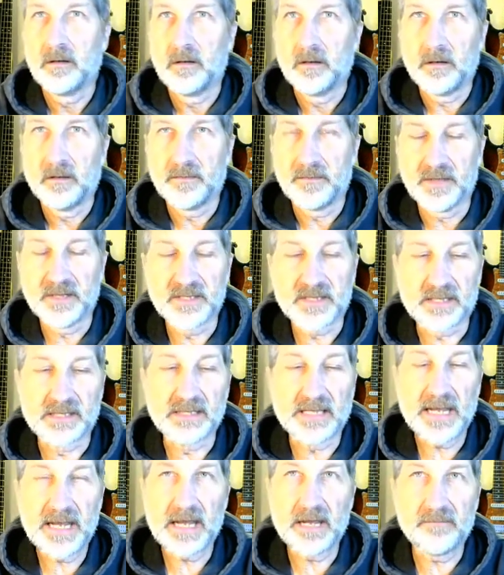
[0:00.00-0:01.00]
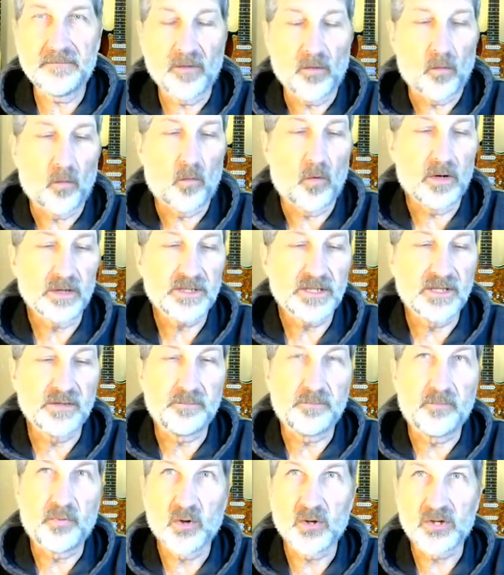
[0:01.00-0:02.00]
This glaive wants to
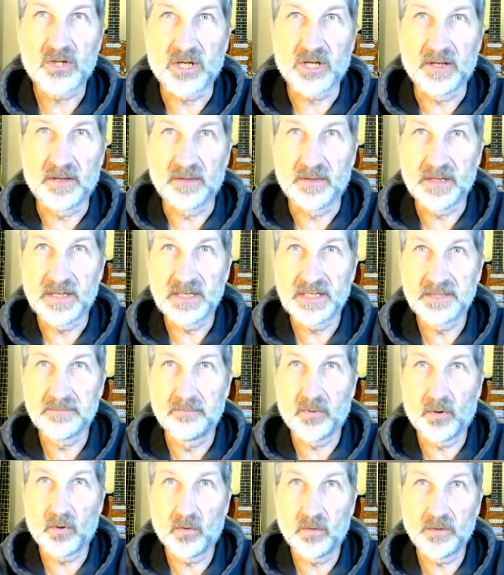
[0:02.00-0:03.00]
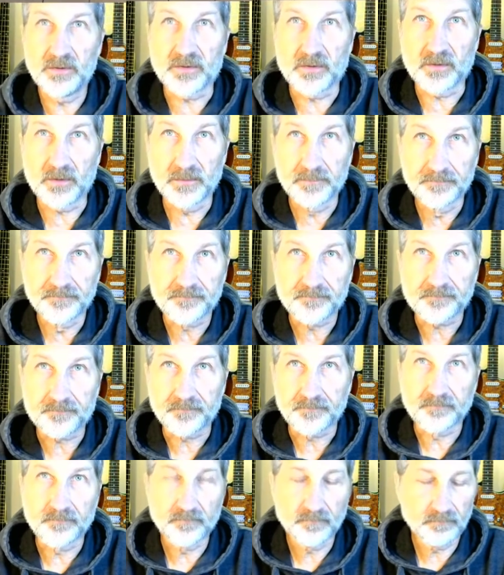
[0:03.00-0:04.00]
push this boulder
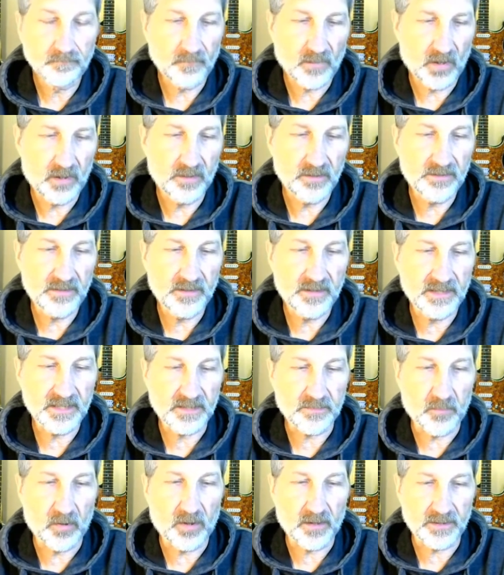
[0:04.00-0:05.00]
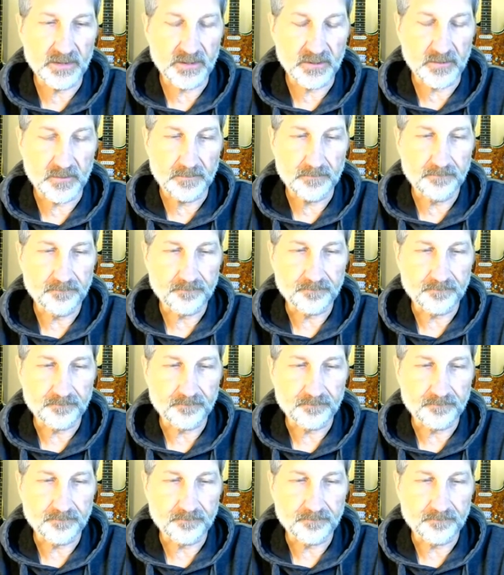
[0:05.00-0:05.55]
onto this monster.